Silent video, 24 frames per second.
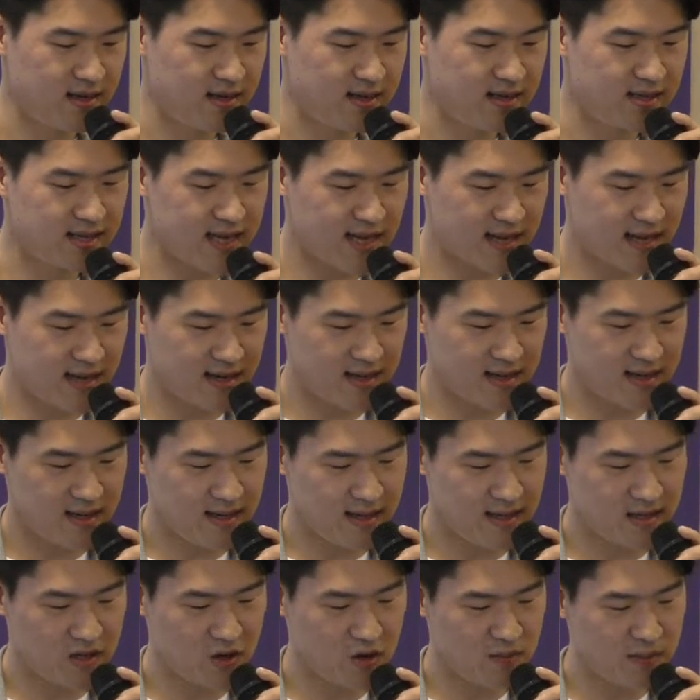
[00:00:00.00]
Second,
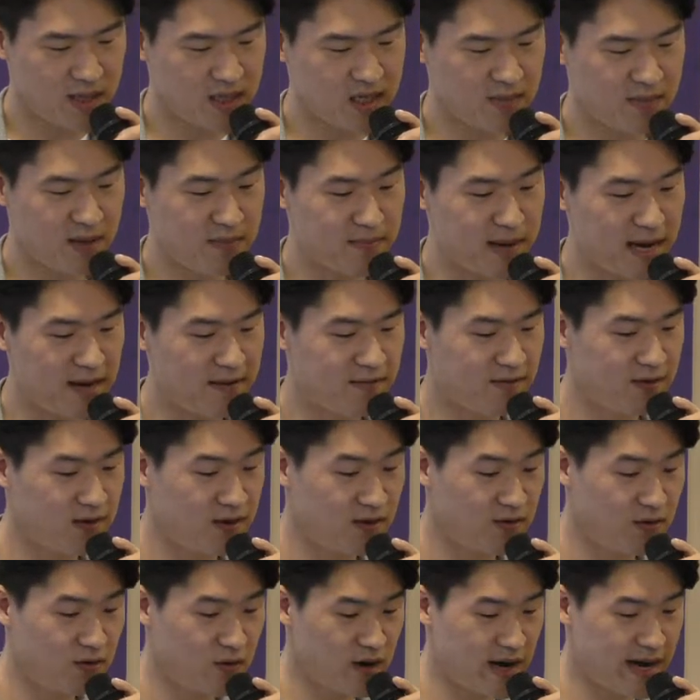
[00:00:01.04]
he told me to be mindful
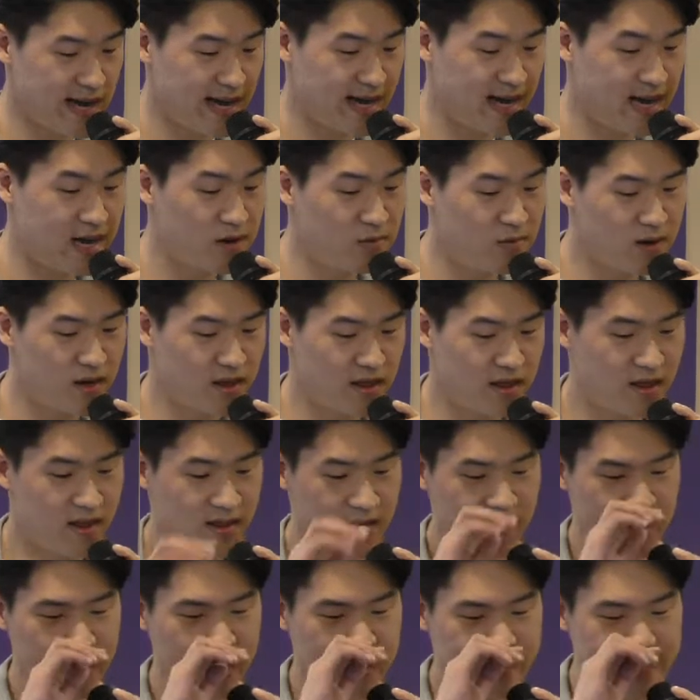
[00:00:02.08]
of who I hang out with
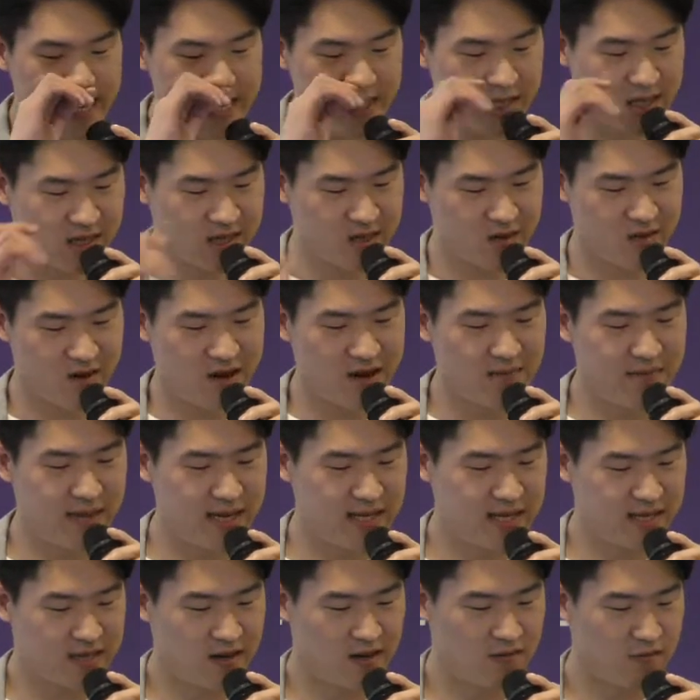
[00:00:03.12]
and not to surround
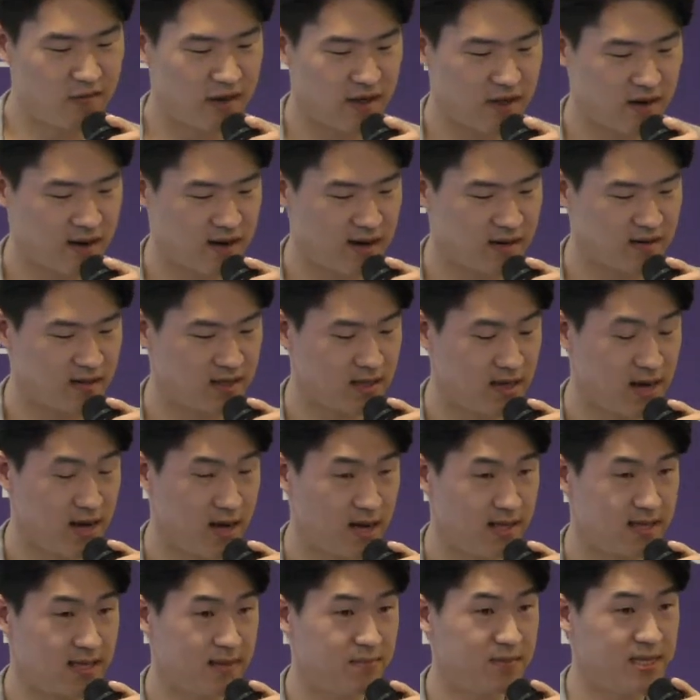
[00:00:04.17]
myself with
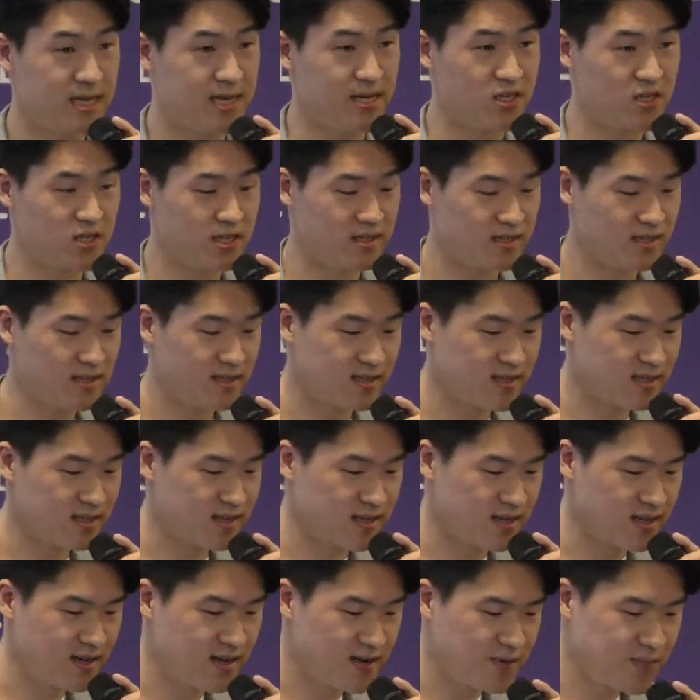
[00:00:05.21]
temptations.
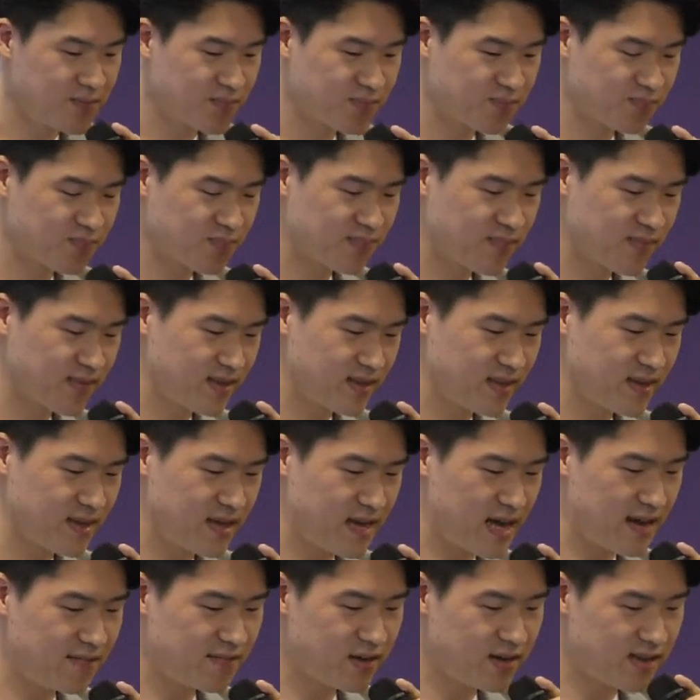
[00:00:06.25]

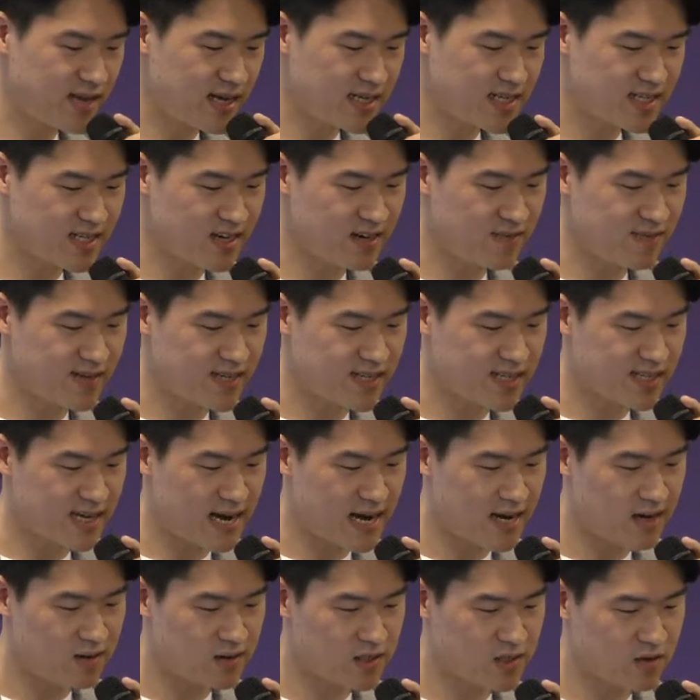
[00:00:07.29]
After that service,
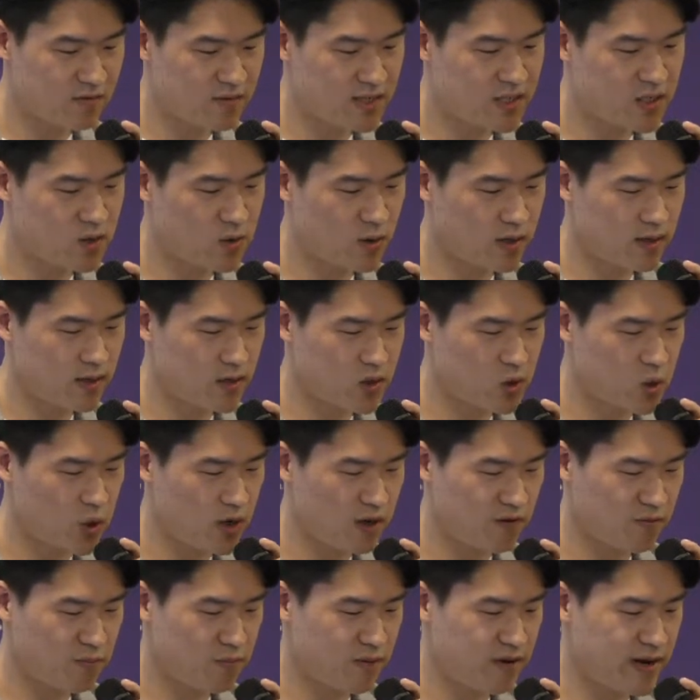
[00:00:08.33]
God also restored the joy
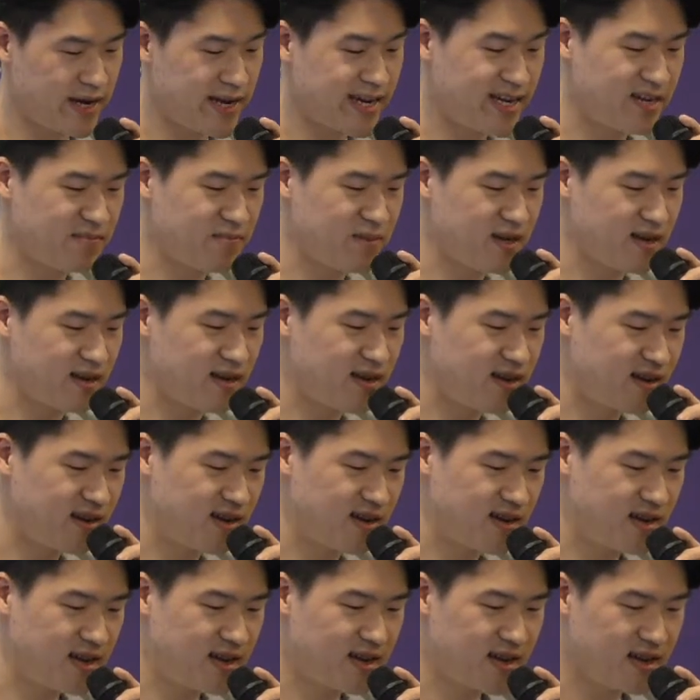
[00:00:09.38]
of praying in me.
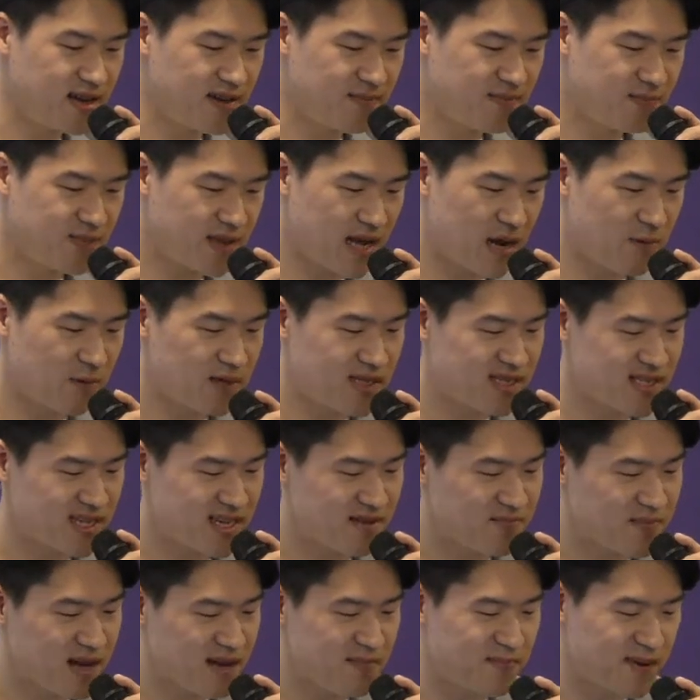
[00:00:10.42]
I would sit
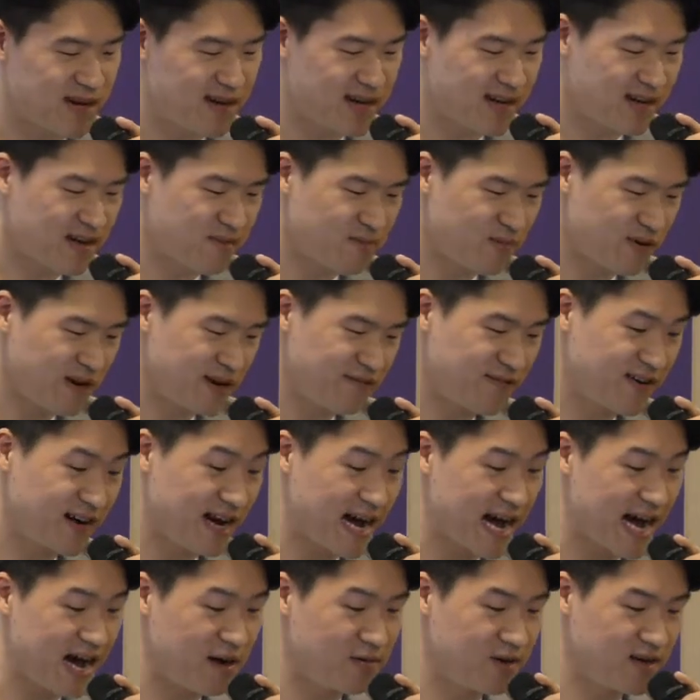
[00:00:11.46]
in my bed and pray for
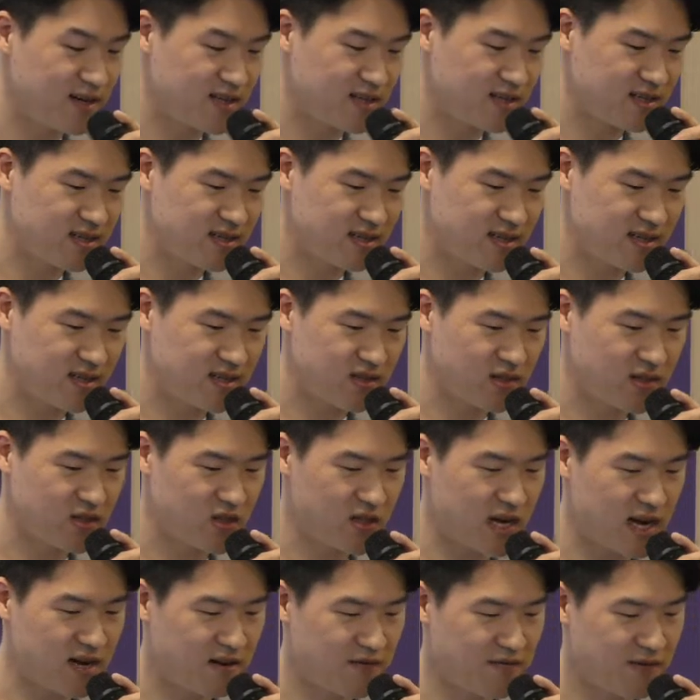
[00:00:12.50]
hours,
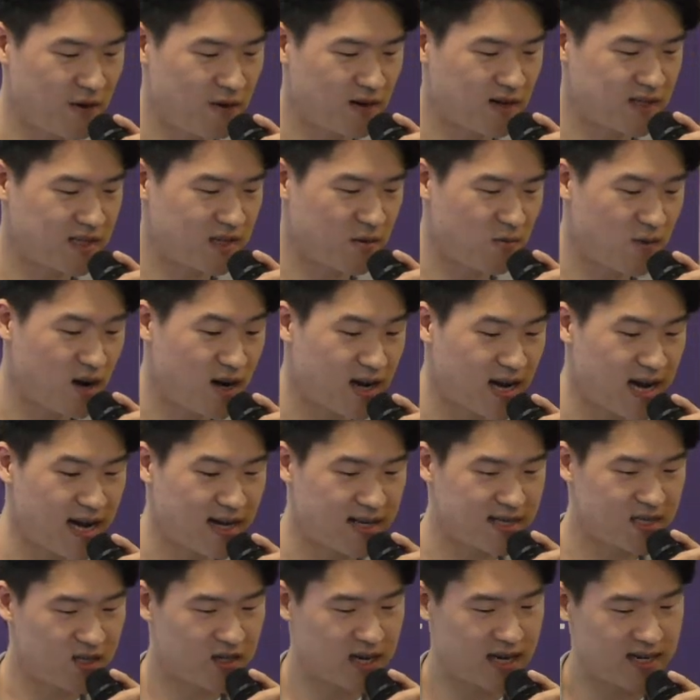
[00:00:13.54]
try to focus on what God
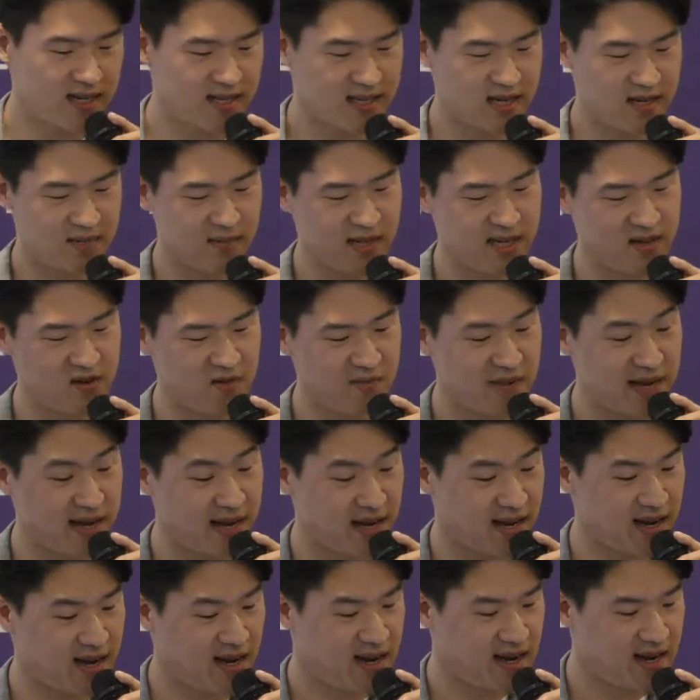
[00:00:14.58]
is trying to tell me to obey.